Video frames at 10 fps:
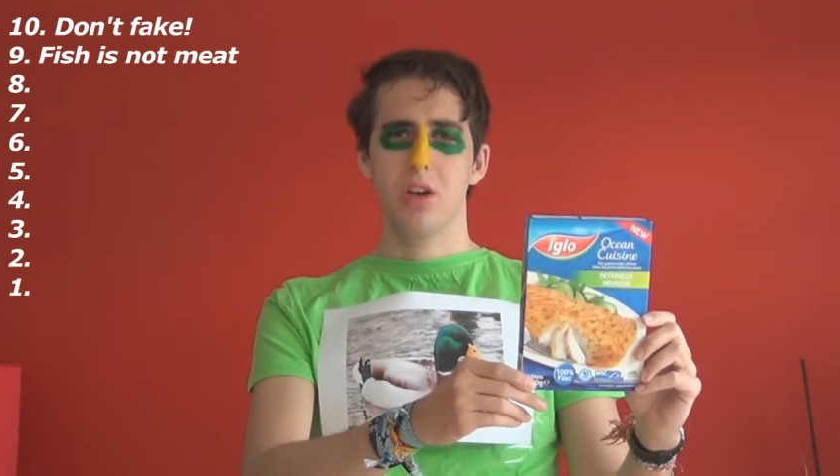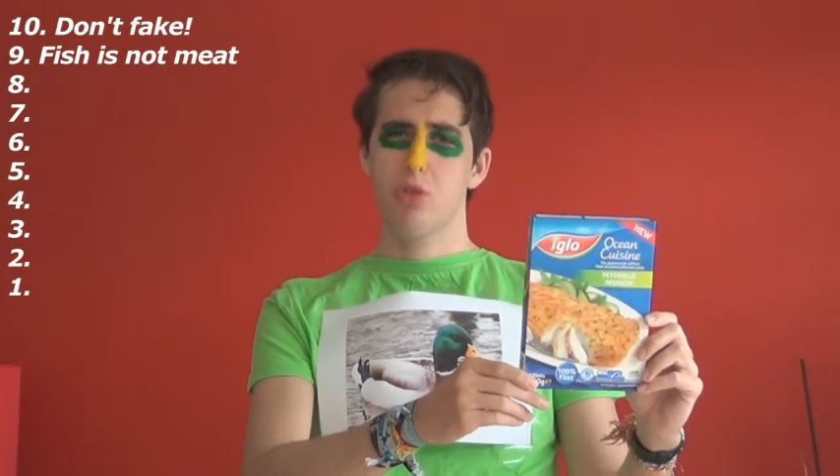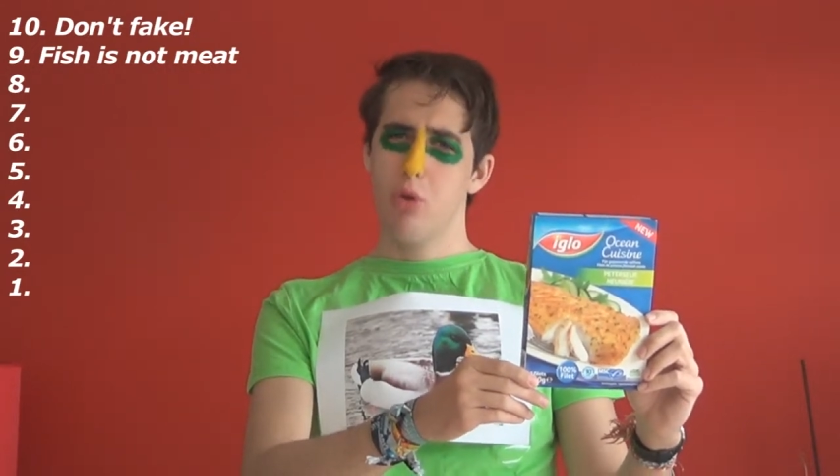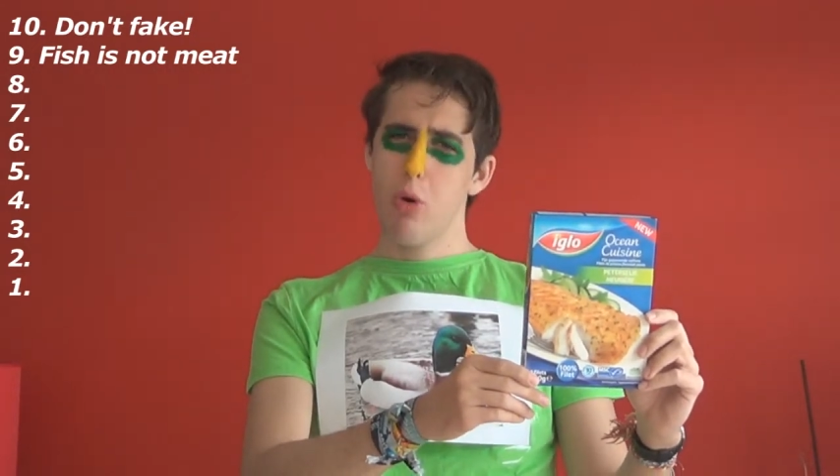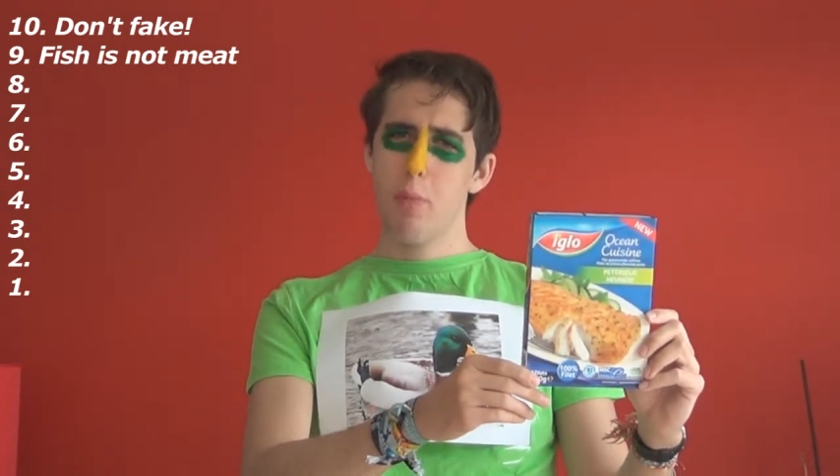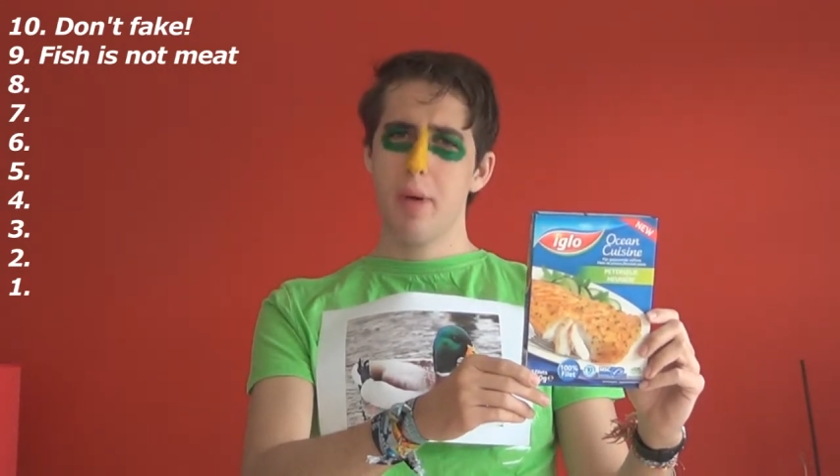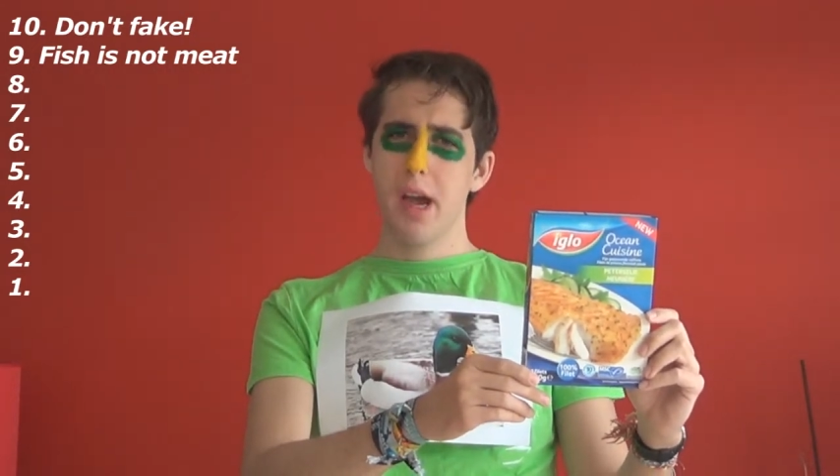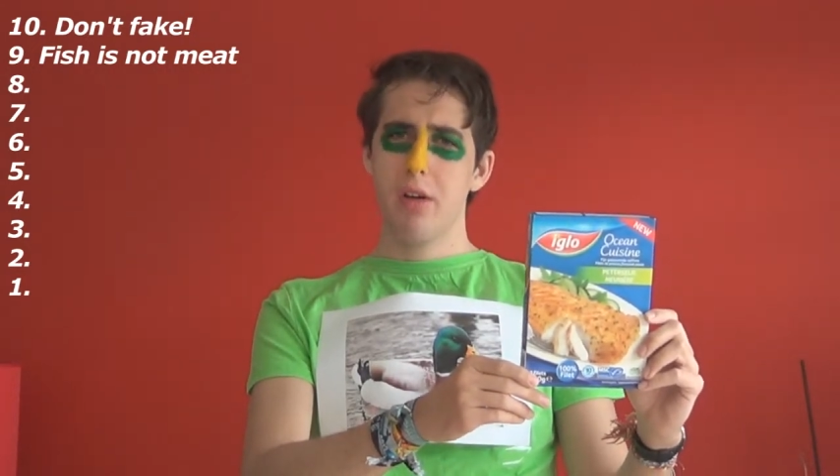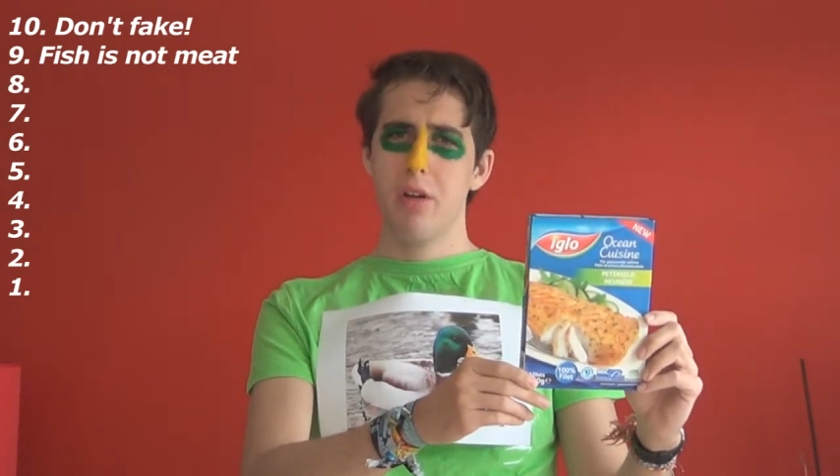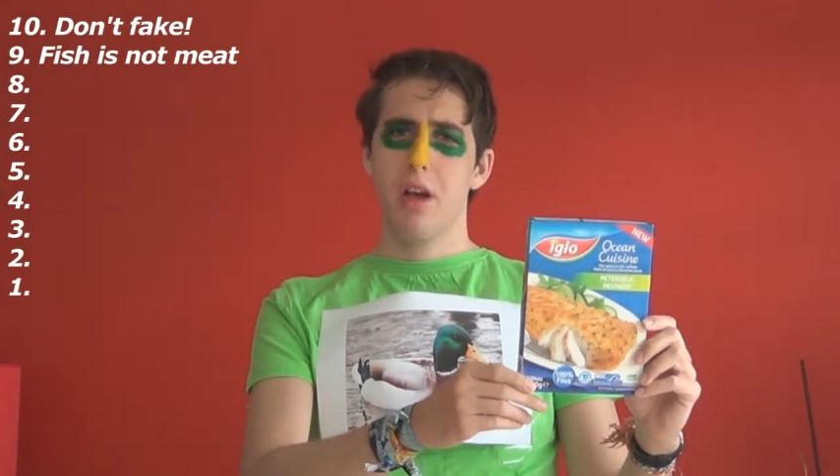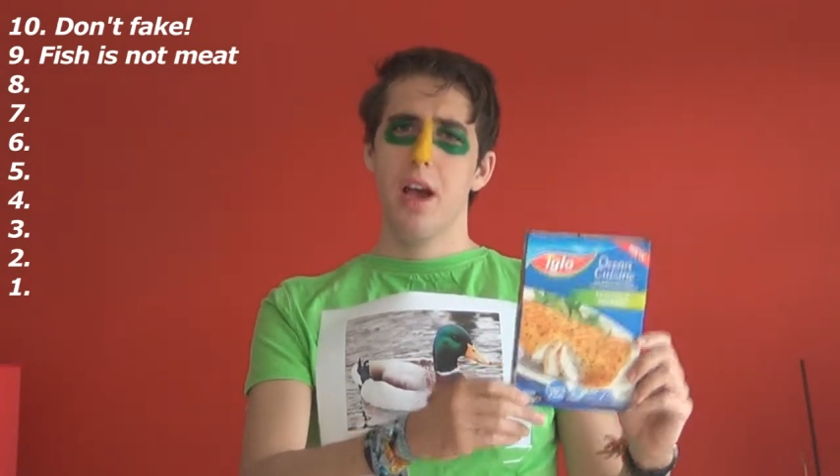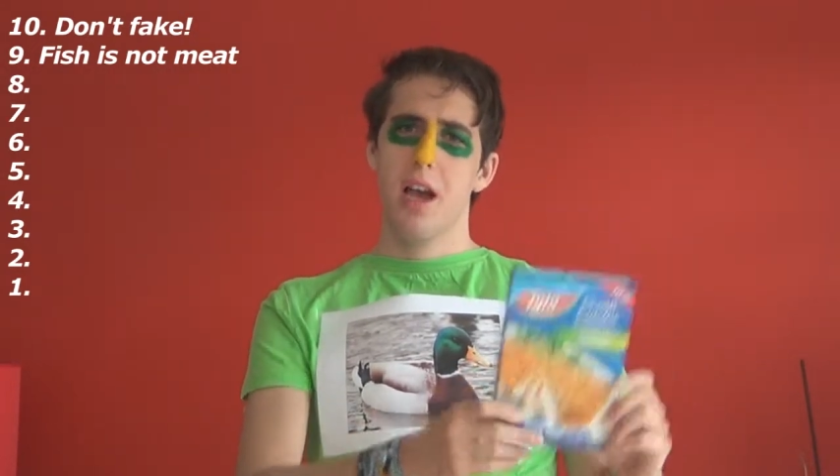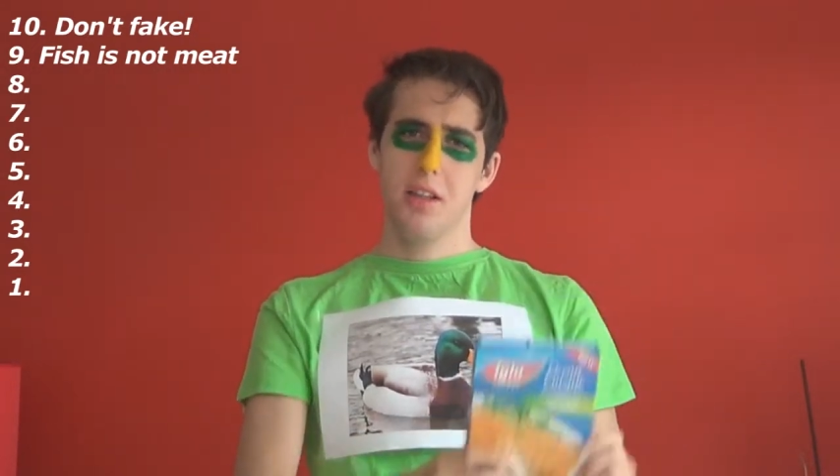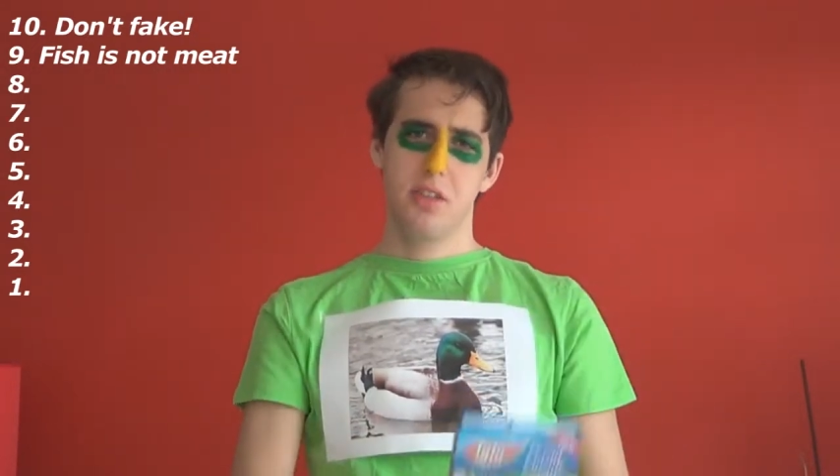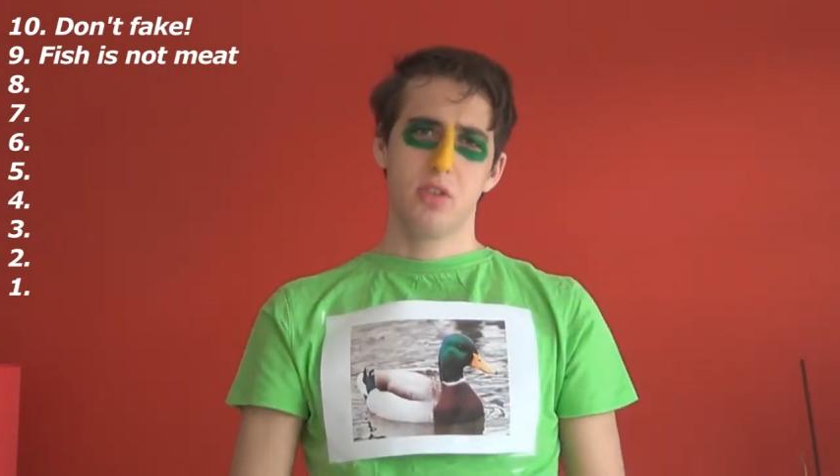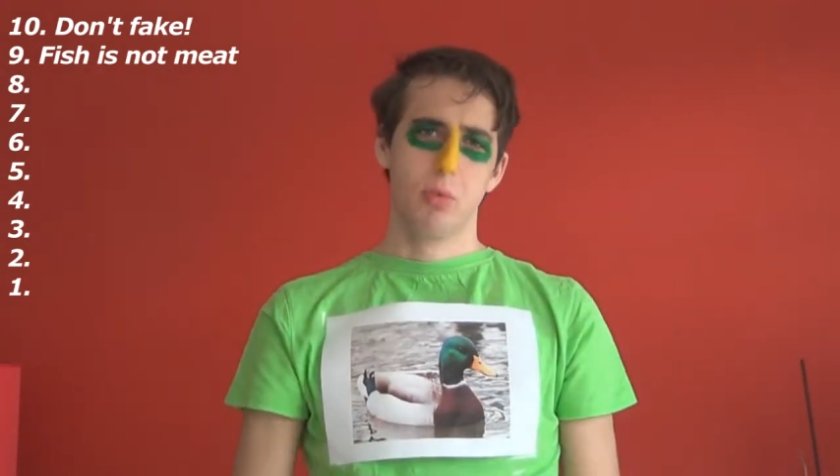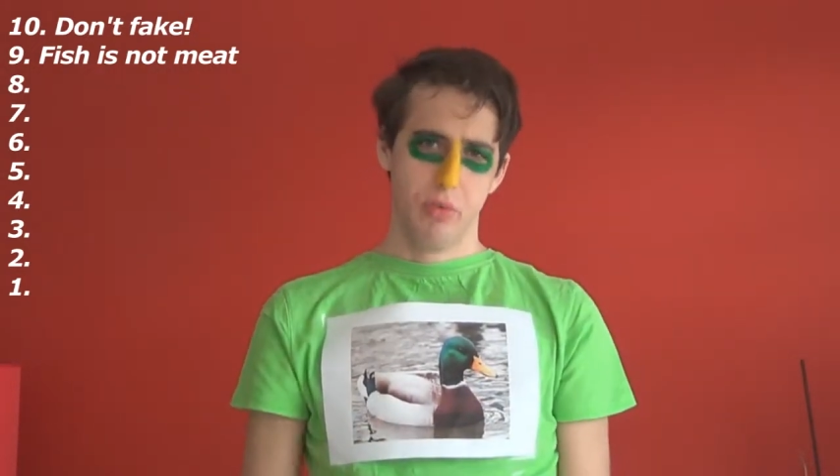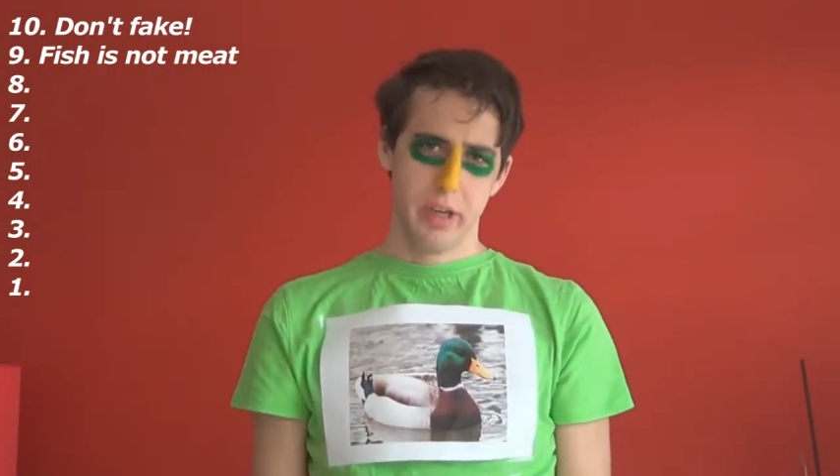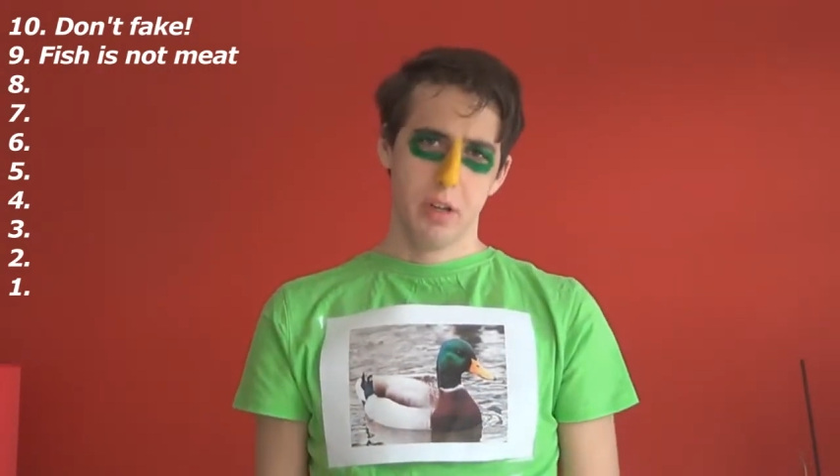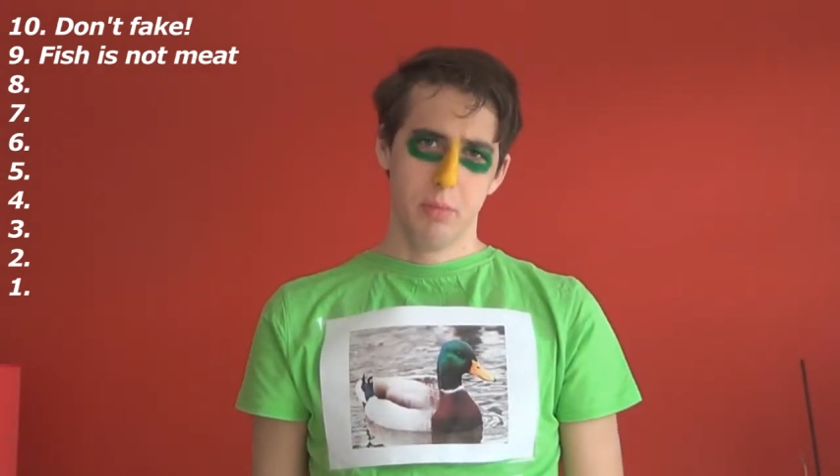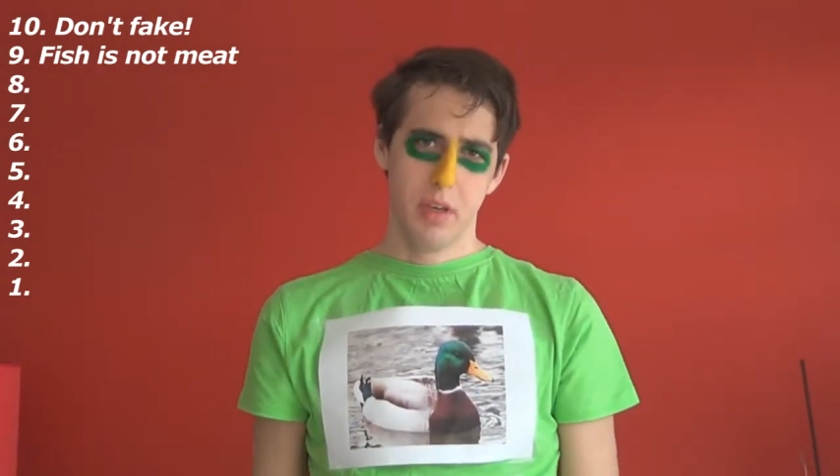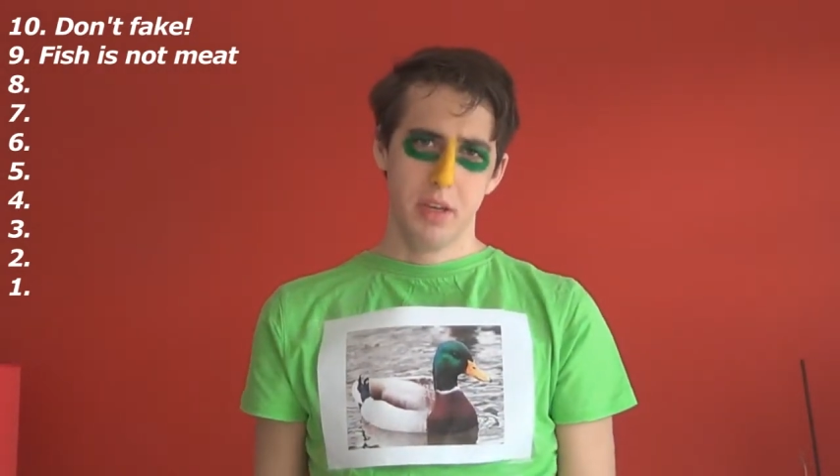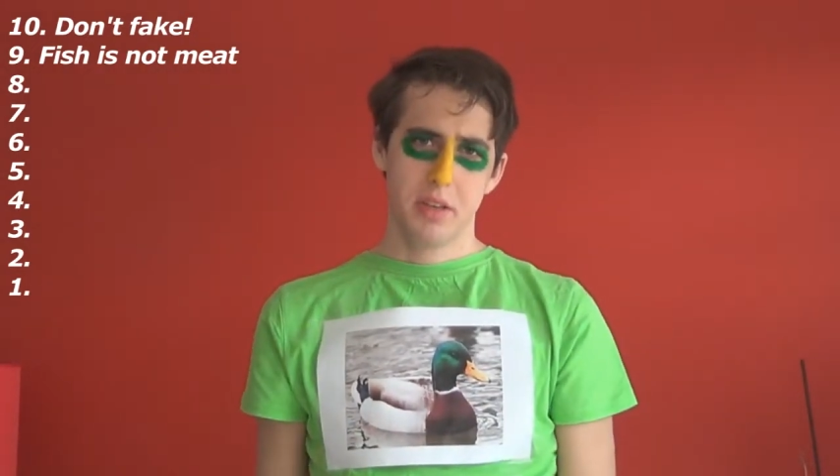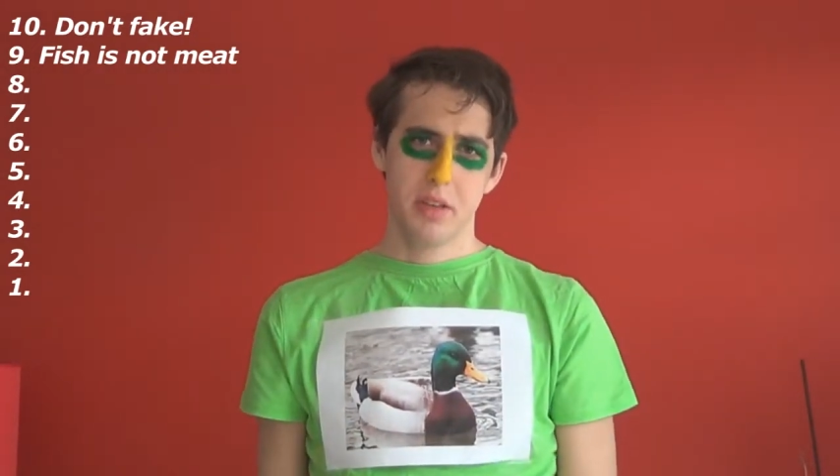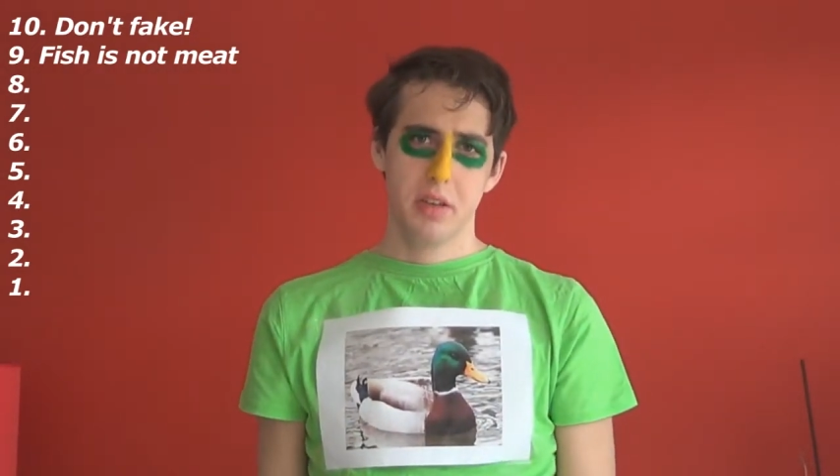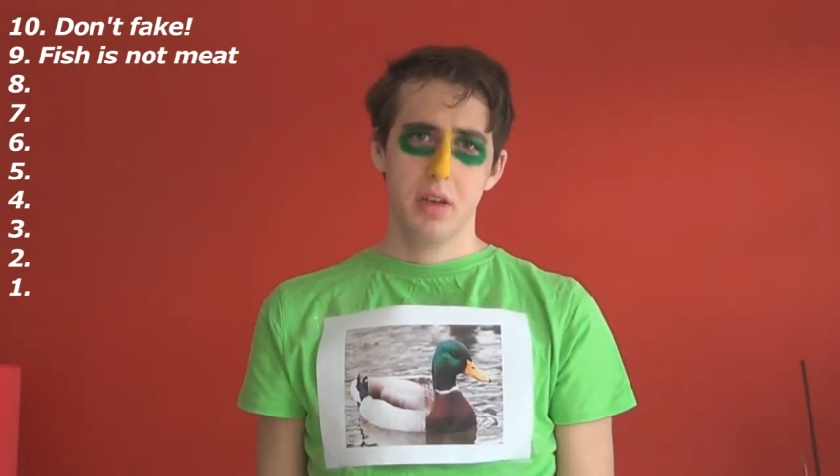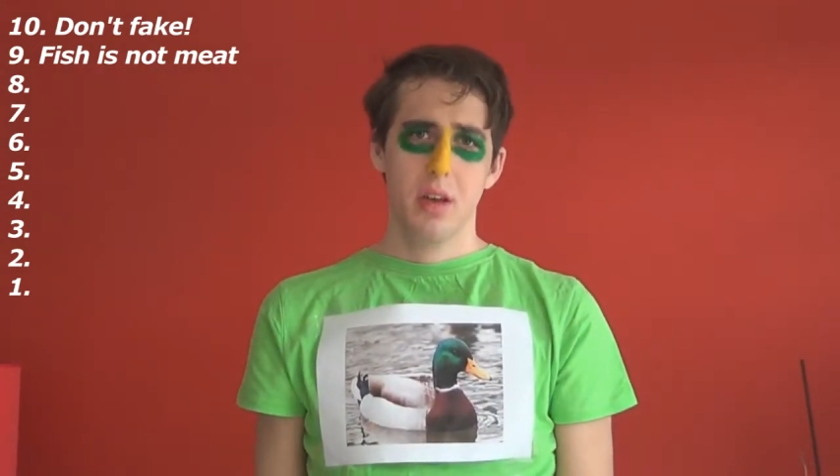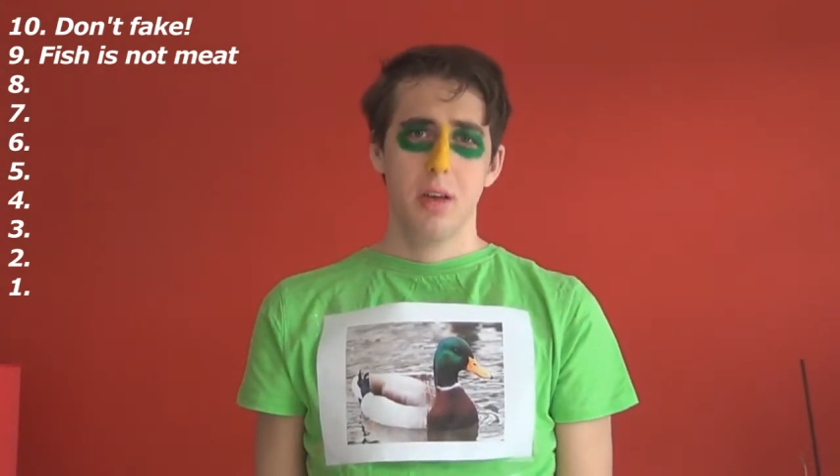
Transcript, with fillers: Grow a pair and eat some real meat.